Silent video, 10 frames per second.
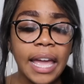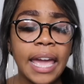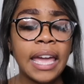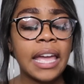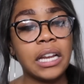
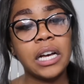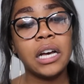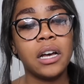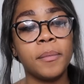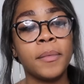And
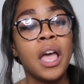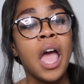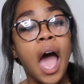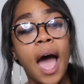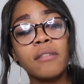
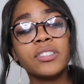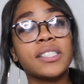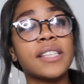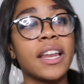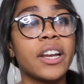I'm
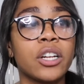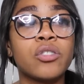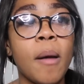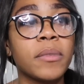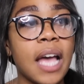just standing there
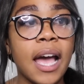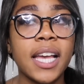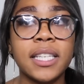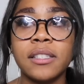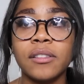
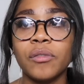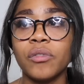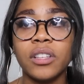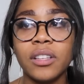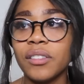traumatized.
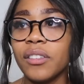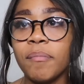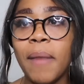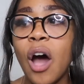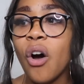
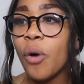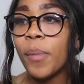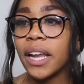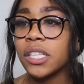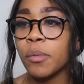My whole
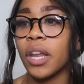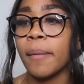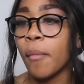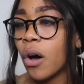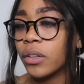body smelled
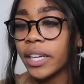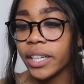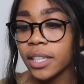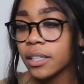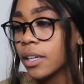like malt
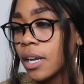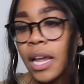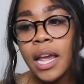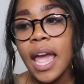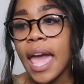liquor,
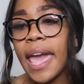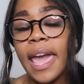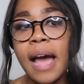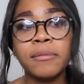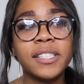
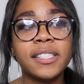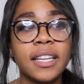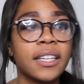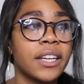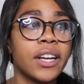and I'm just
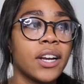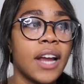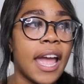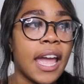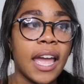standing
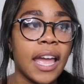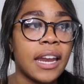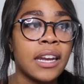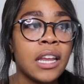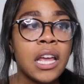there,
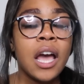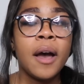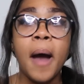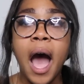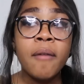and
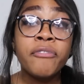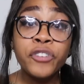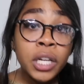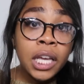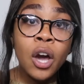I'm
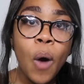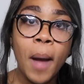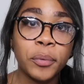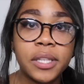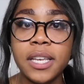fully
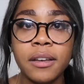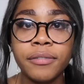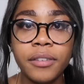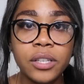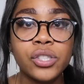
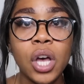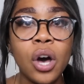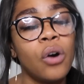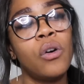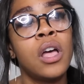cooperative.
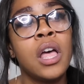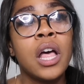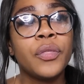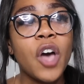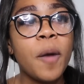So
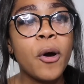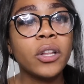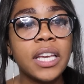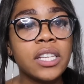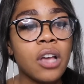the
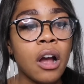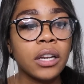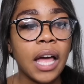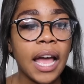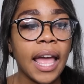police
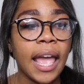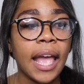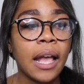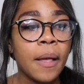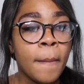are
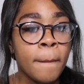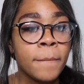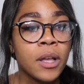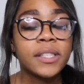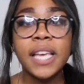like,
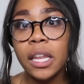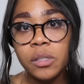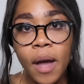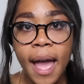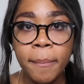tell
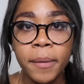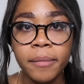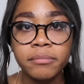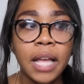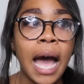us what
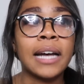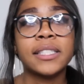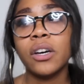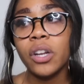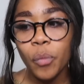happened. I
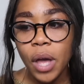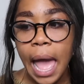tell them what